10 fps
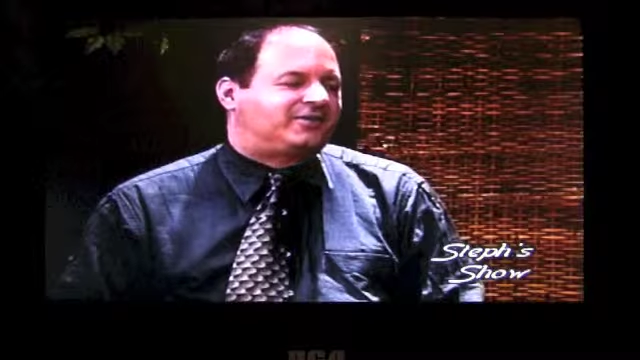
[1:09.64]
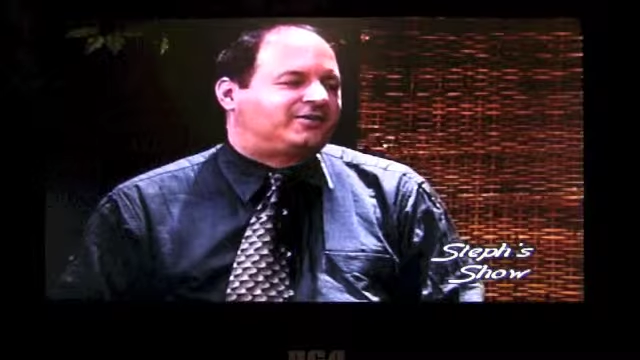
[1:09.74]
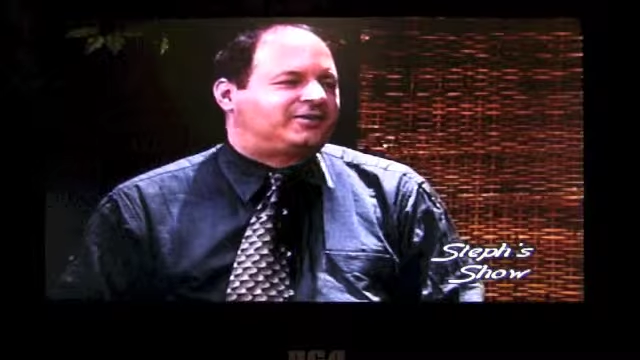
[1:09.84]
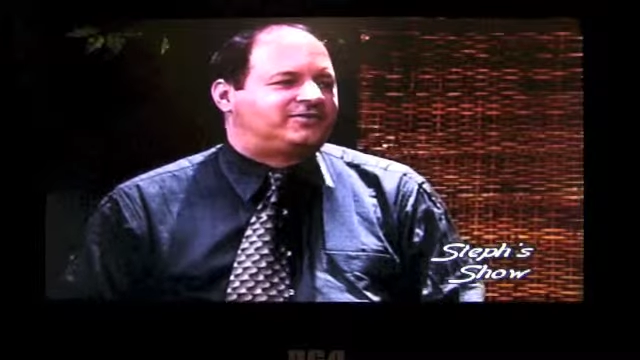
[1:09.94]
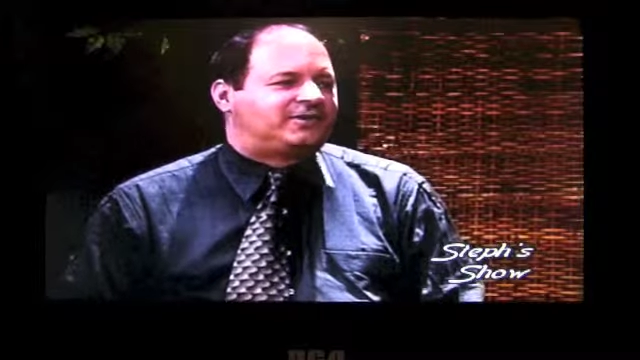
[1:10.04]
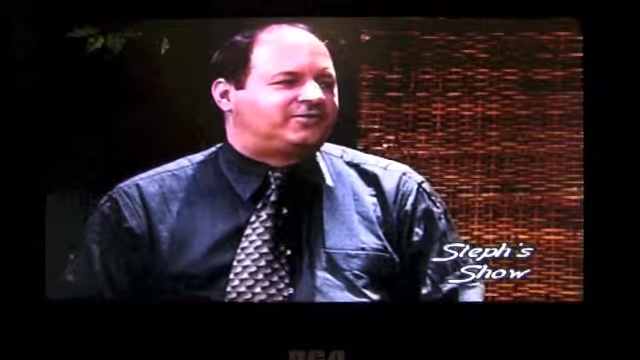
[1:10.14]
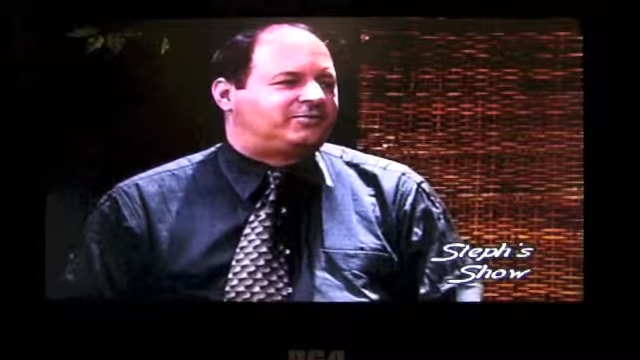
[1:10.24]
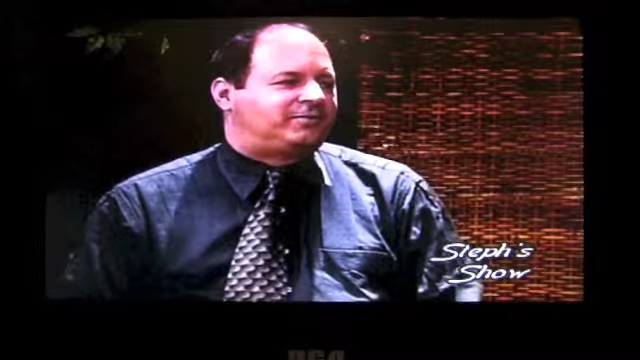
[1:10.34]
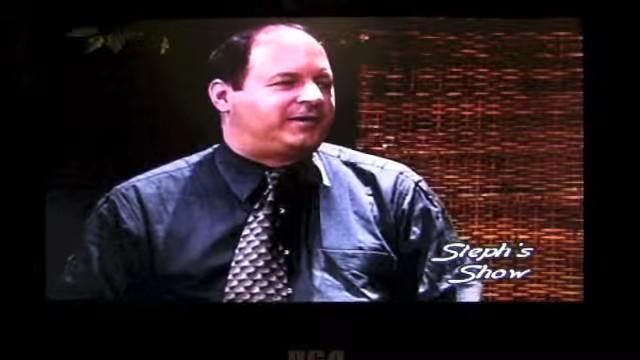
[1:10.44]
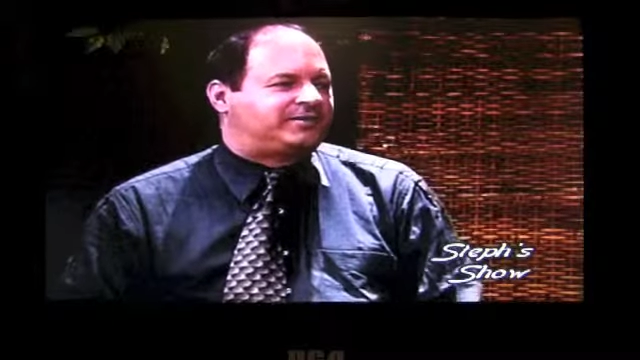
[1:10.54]
and it's nice to
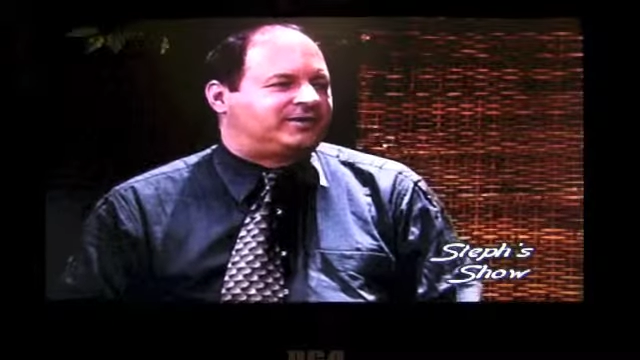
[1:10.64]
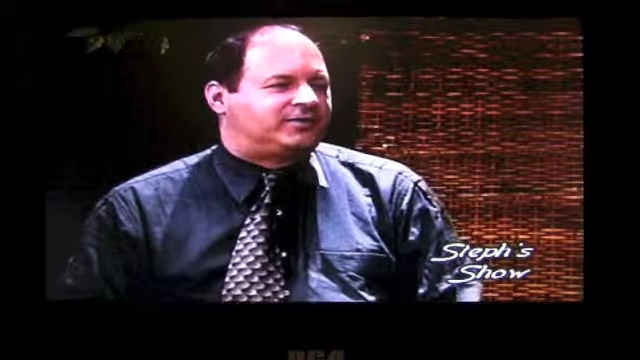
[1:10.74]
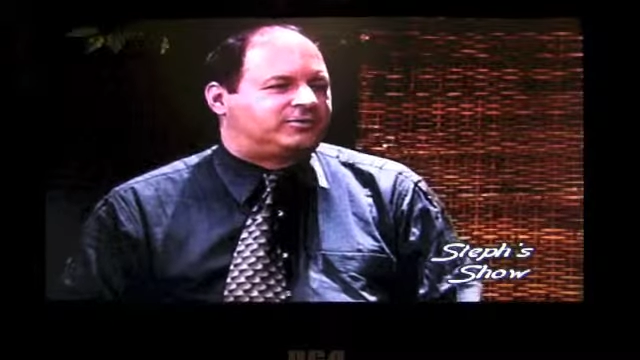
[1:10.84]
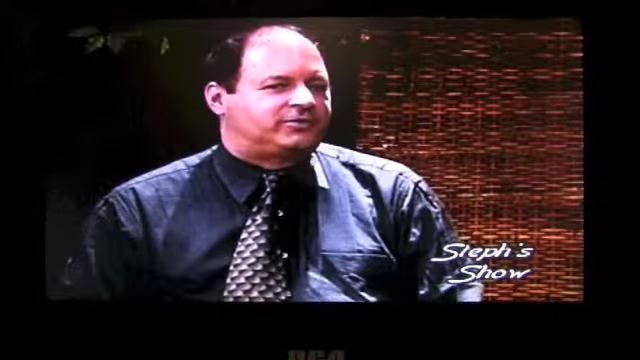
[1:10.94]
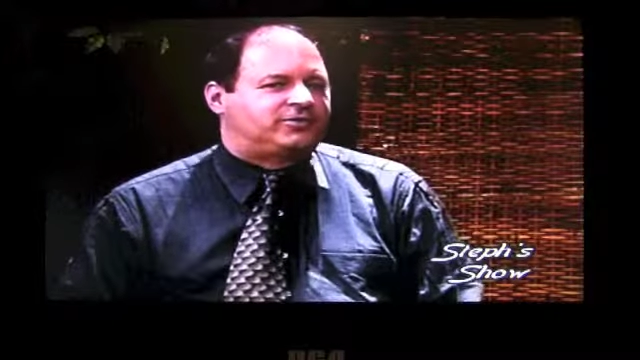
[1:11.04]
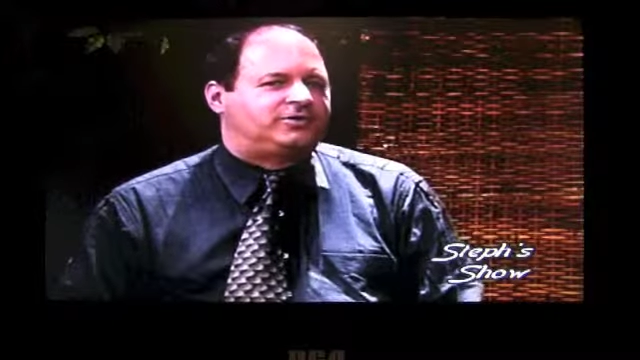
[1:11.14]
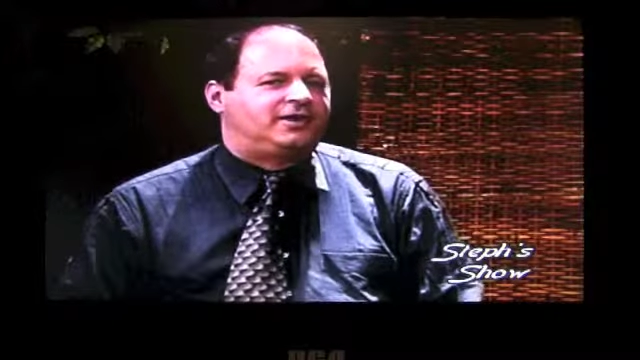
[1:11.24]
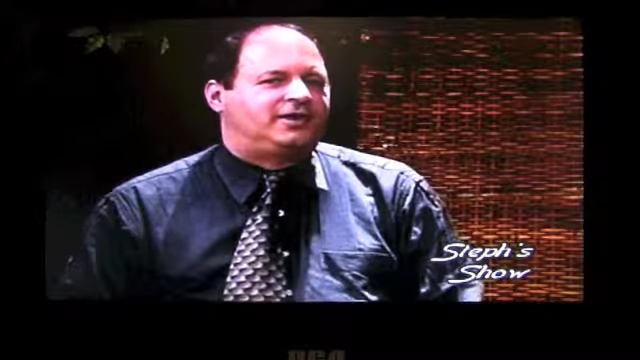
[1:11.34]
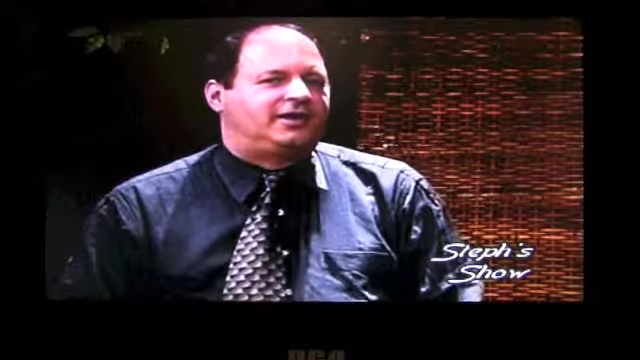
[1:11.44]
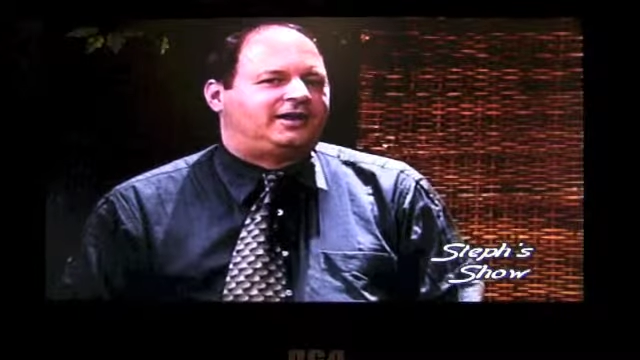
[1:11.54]
be back together with you,
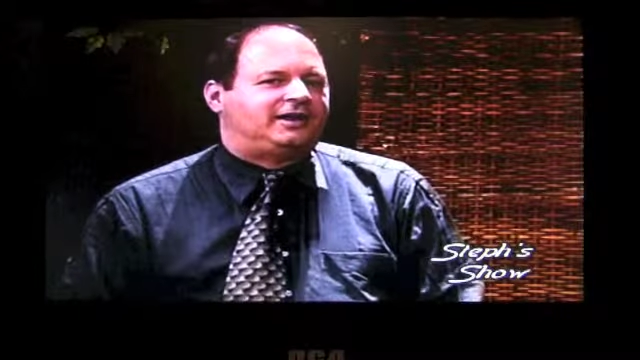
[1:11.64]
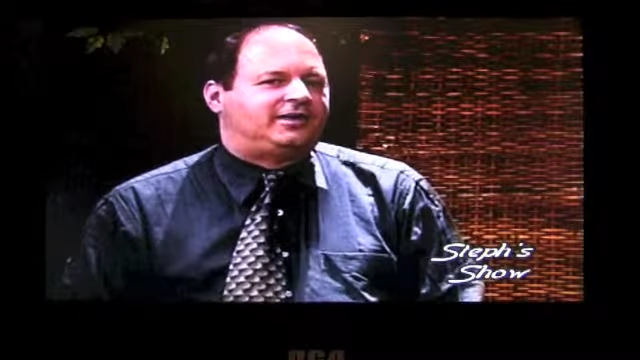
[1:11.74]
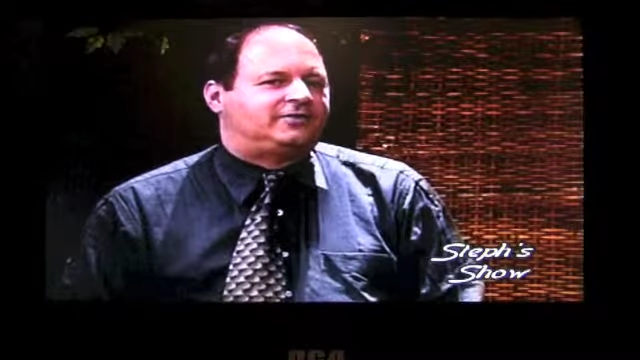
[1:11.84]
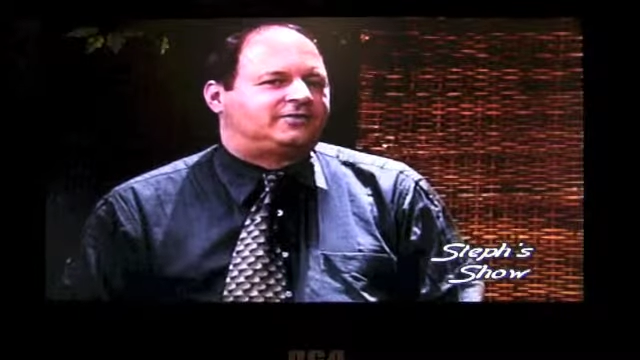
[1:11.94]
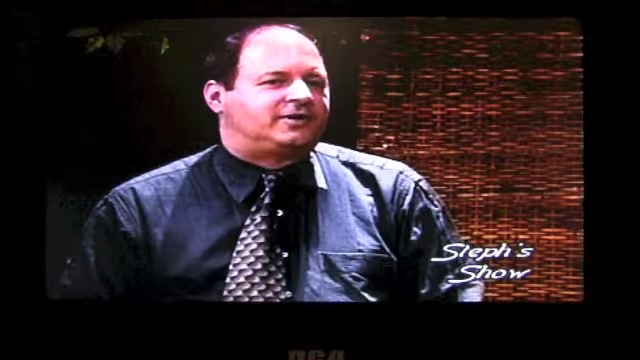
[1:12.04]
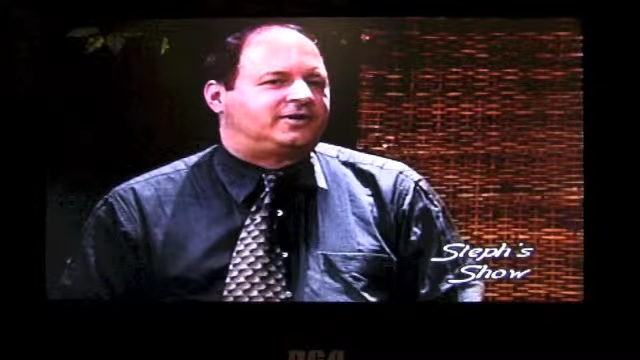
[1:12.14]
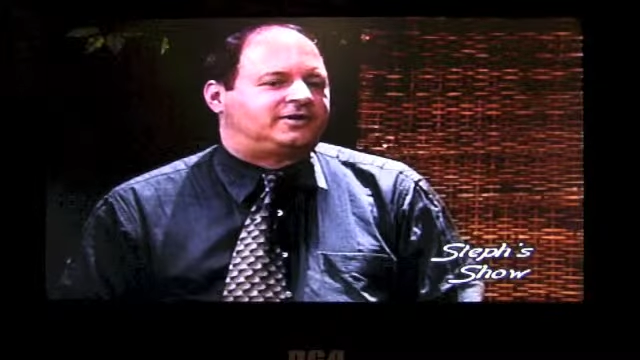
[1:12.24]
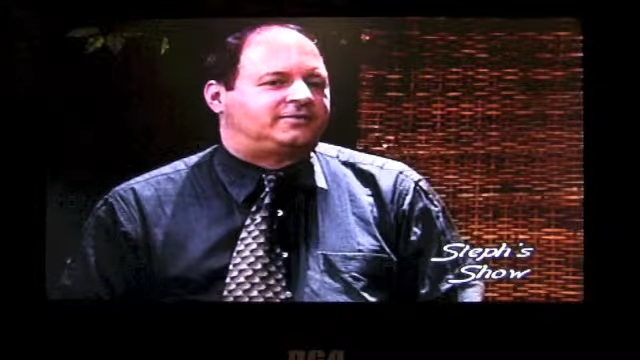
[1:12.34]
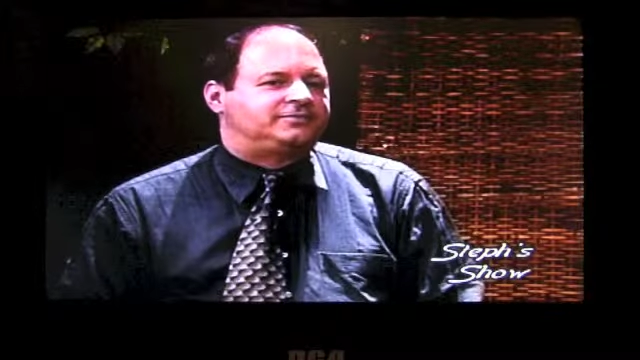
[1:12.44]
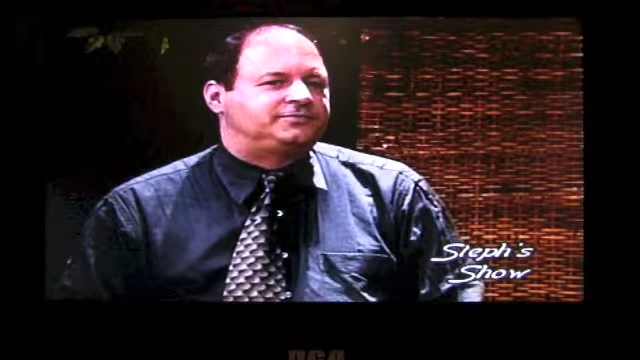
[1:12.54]
and.
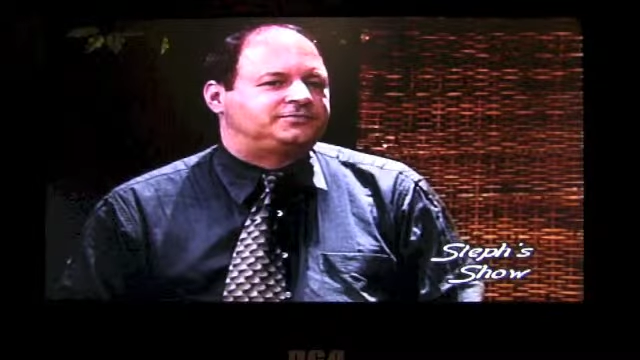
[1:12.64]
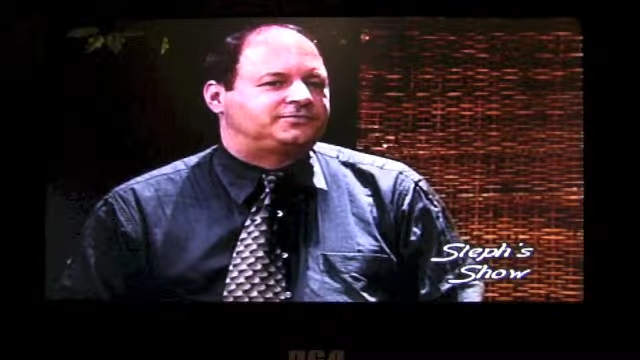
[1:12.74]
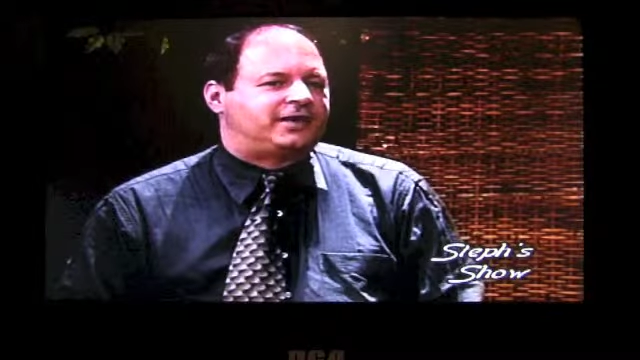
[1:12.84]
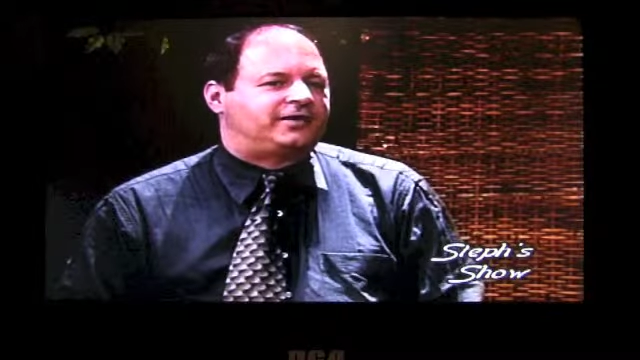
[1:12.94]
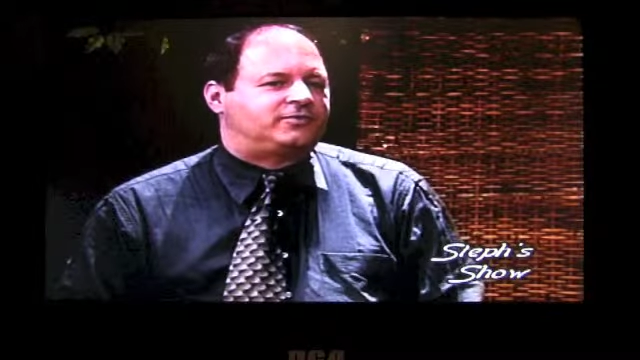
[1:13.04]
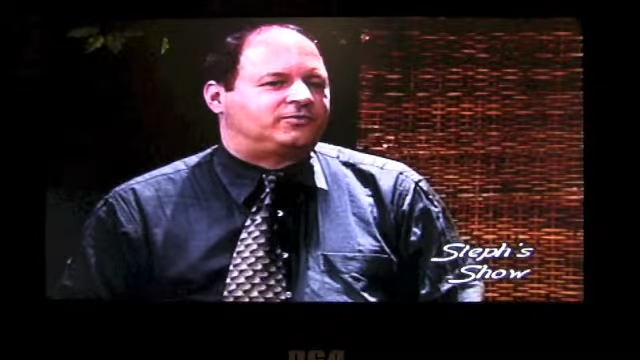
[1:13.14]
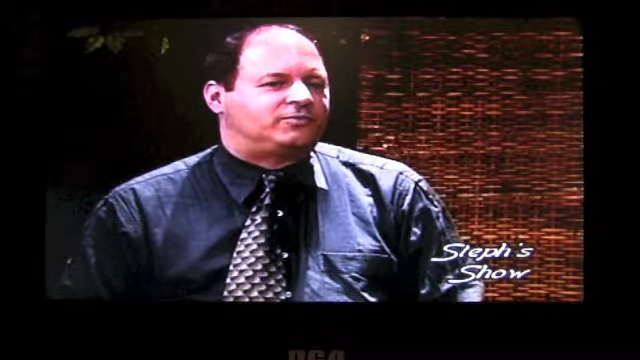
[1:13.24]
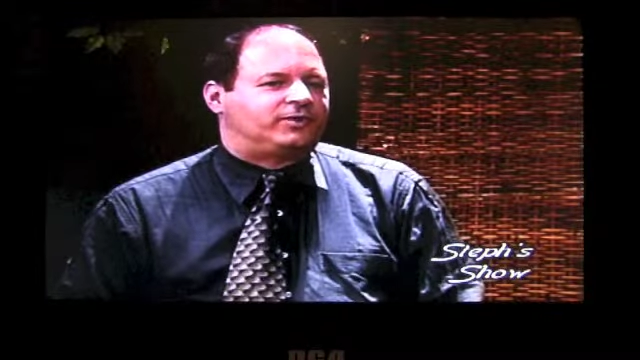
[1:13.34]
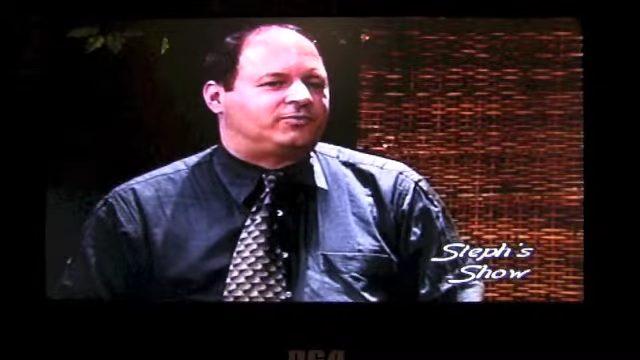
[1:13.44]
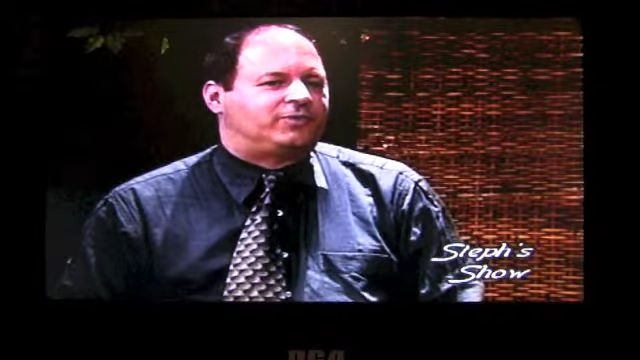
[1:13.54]
Um, and
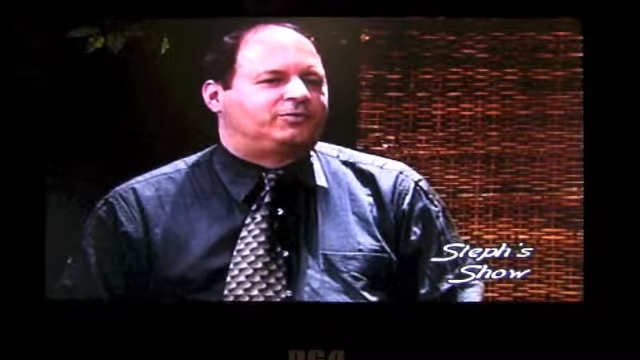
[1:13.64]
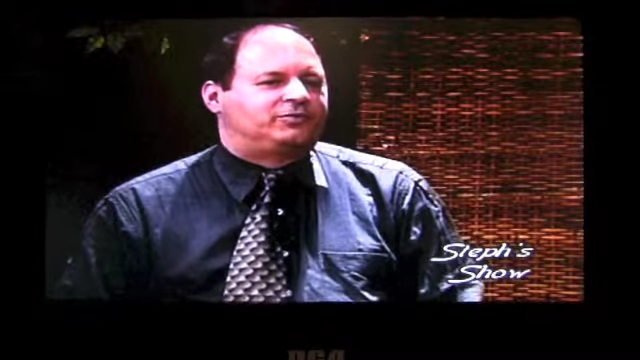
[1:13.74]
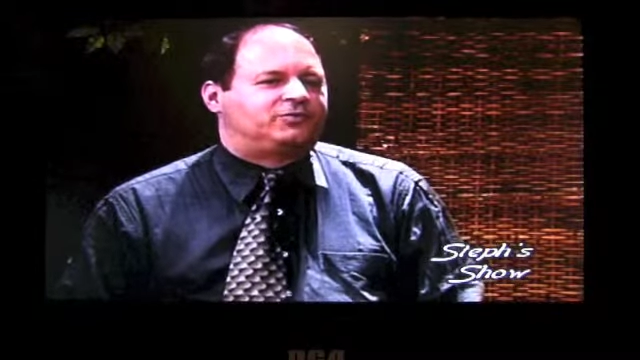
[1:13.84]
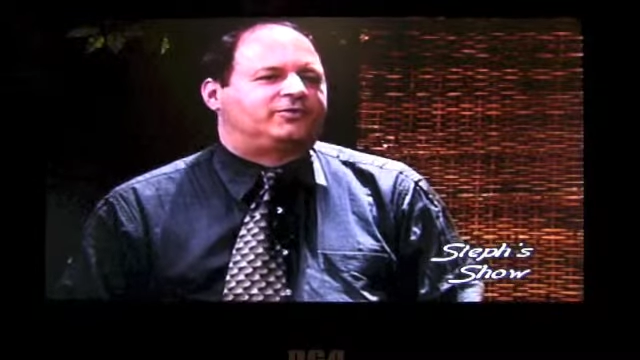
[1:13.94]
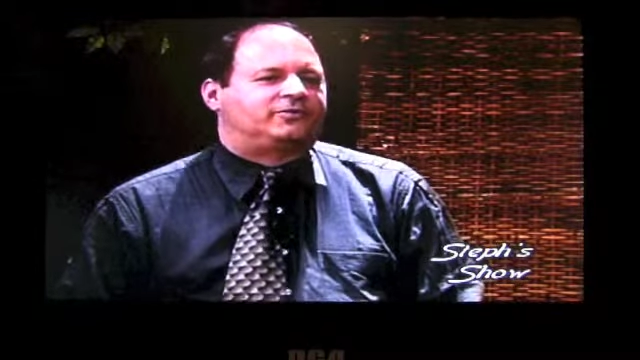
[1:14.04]
we, we will do